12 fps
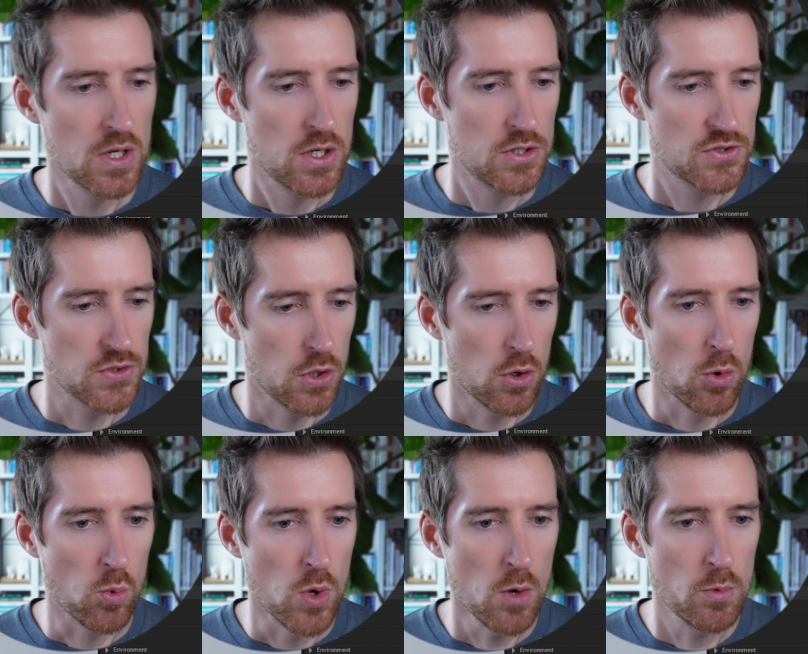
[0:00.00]
So
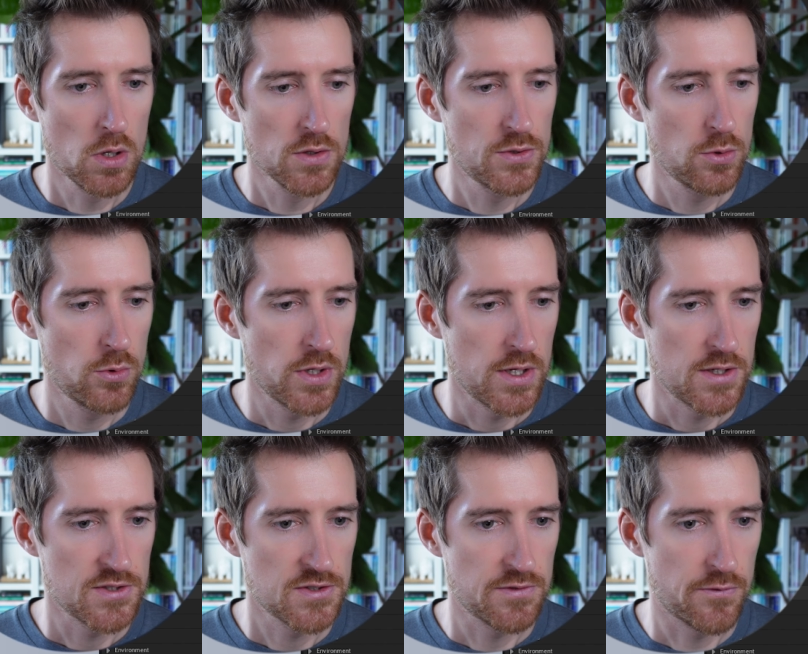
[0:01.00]
what we'll do
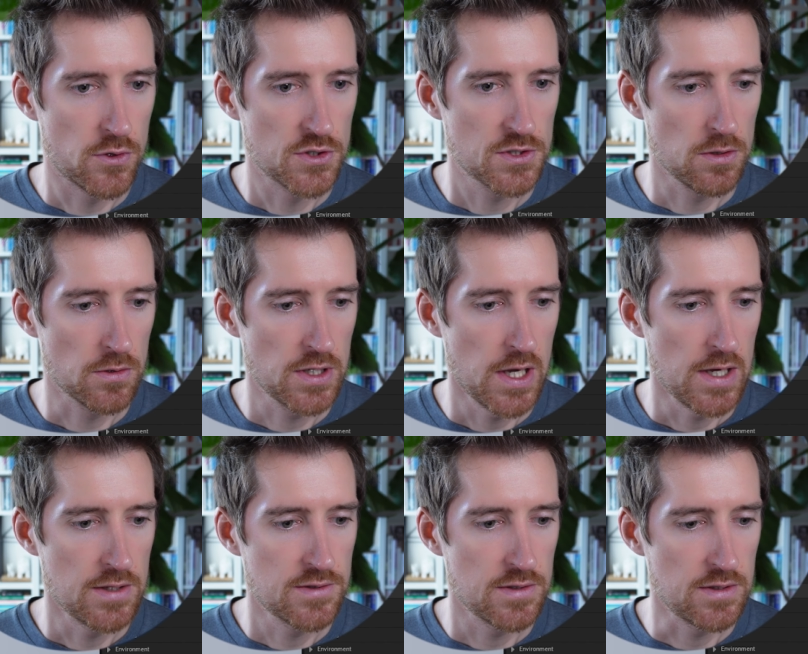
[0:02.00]
is first
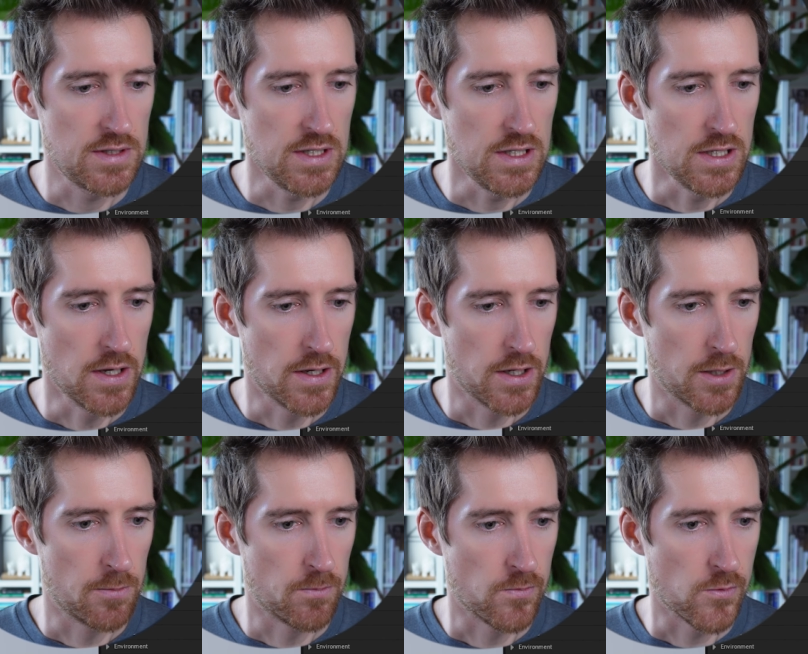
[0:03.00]
locate the
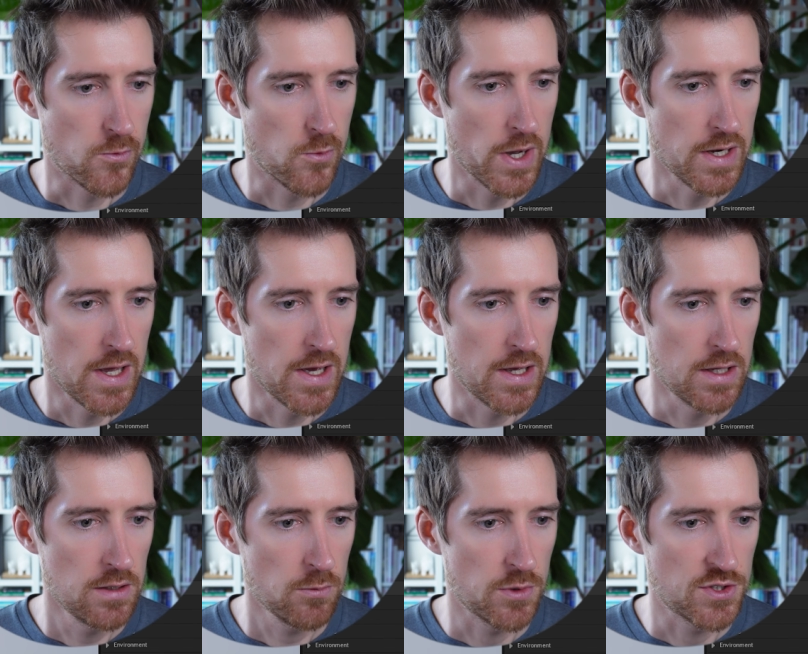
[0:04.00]
right
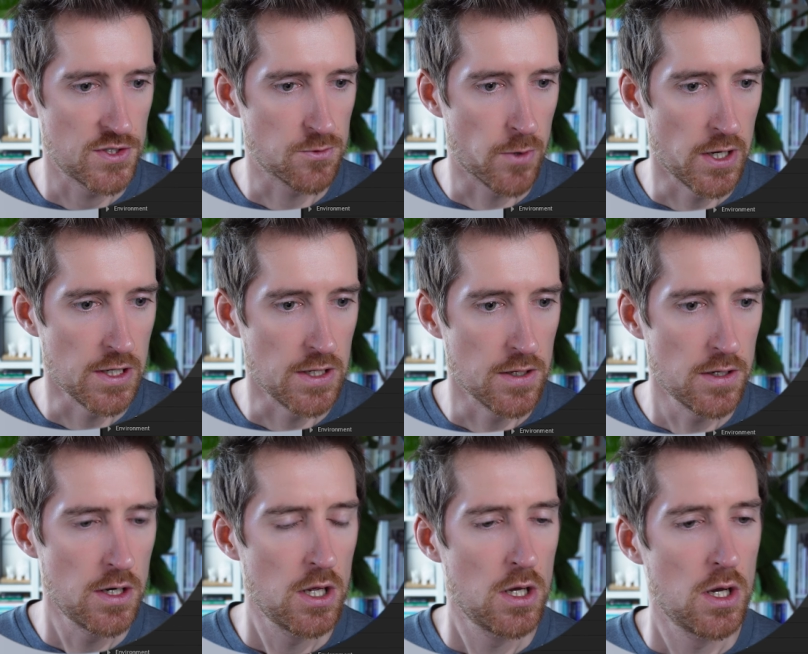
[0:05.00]
hand, which is right
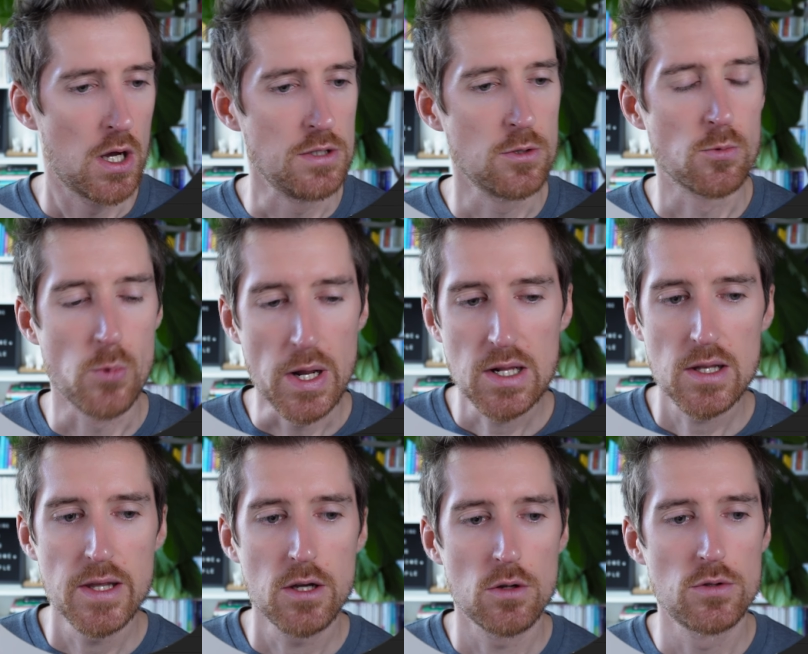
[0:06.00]
here, and you right
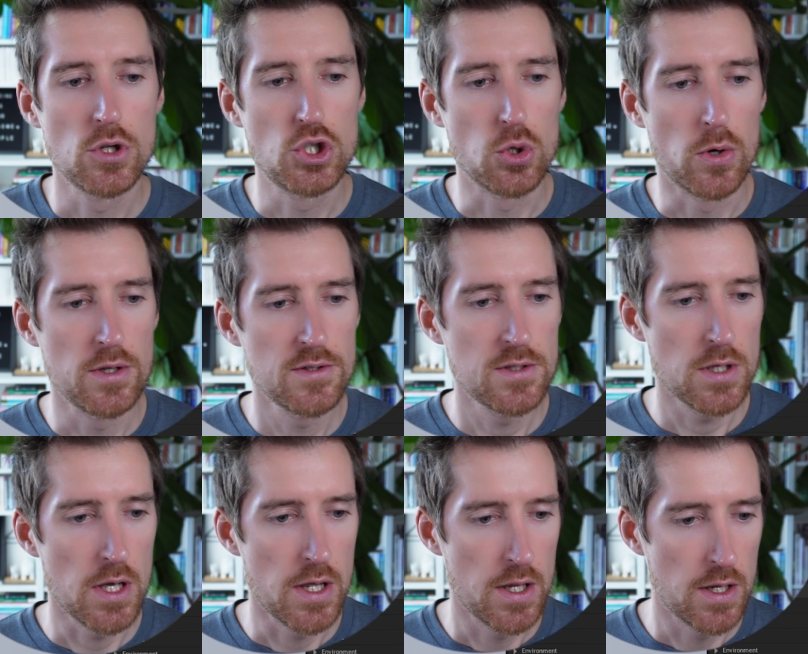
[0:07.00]
click on the joint
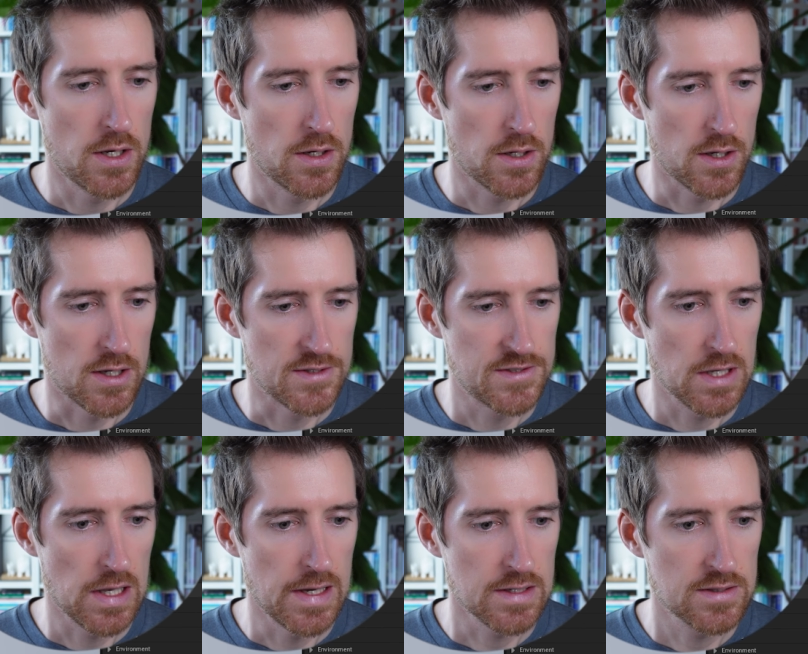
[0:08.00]
and
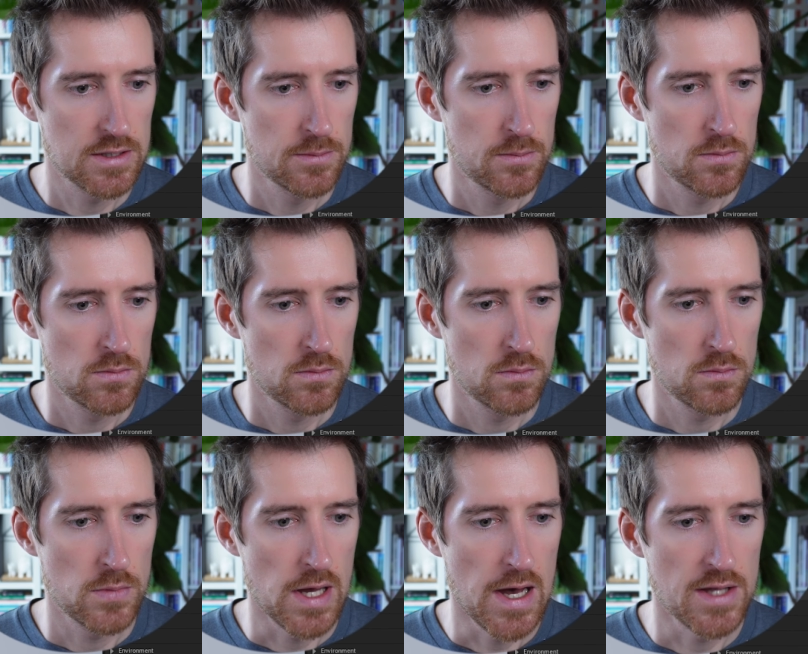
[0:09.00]
select
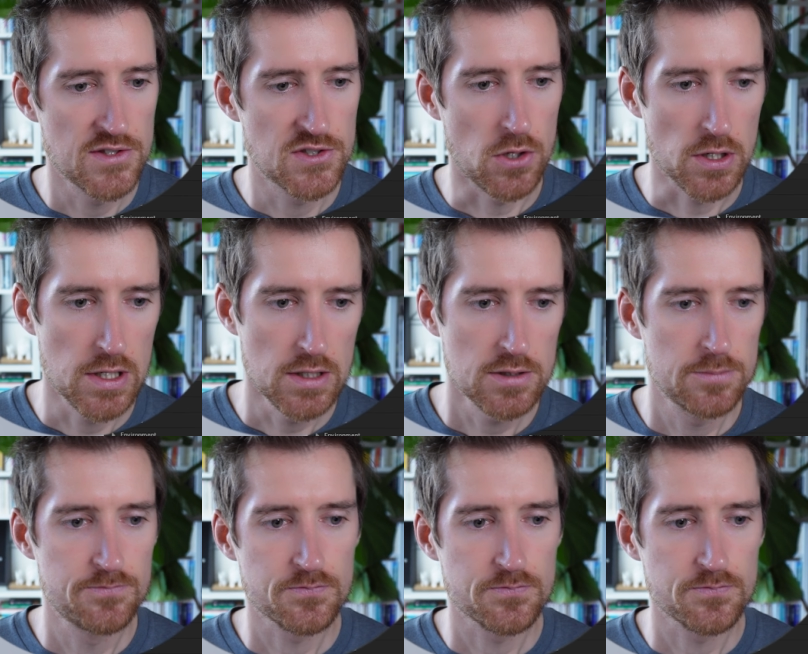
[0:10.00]
add socket.